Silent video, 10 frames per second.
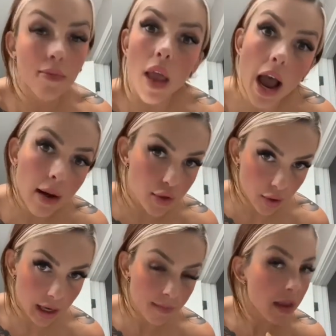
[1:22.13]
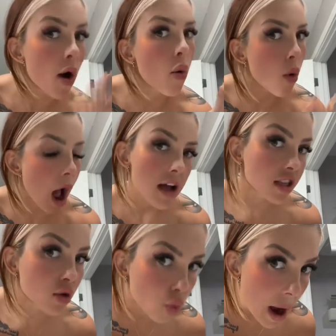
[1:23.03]
I'm sorry. A
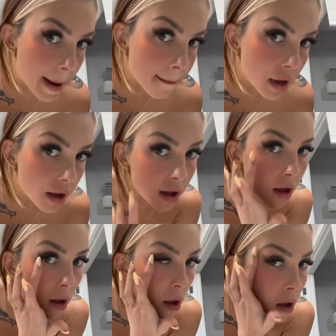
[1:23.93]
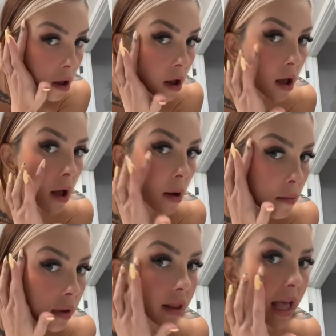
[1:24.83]
swipe?
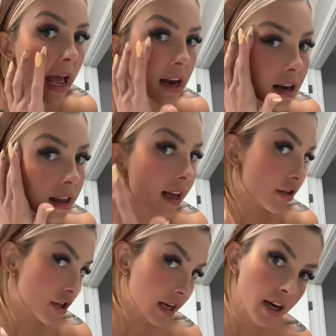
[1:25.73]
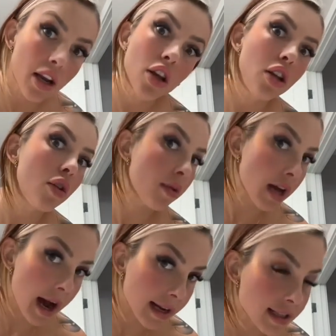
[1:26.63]
blend that shit in. You
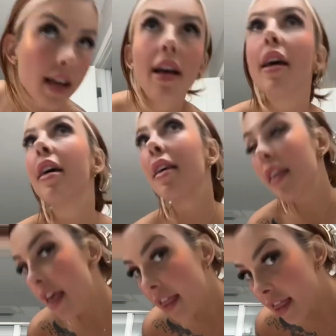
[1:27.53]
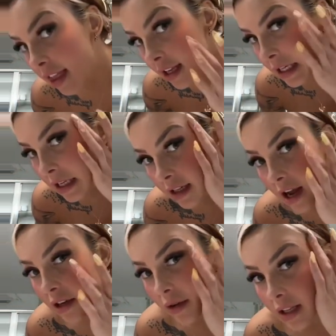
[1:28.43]
guys, this is not
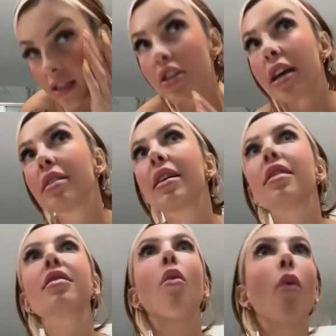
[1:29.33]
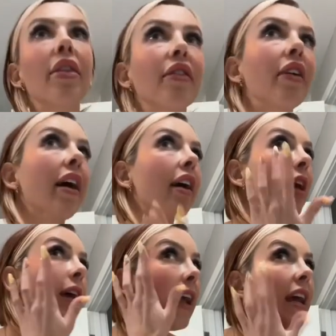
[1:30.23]
doing this justice. What the fuck?
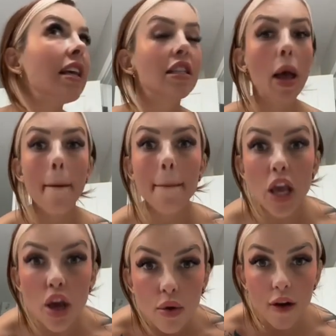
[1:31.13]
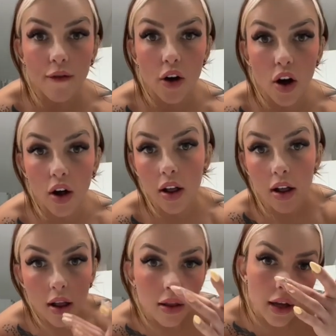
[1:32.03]
It is beautiful.
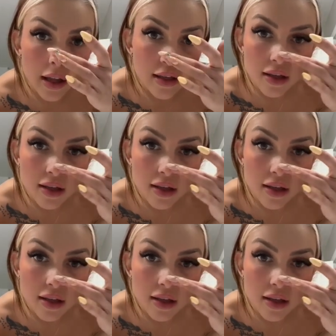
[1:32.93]
Look at this.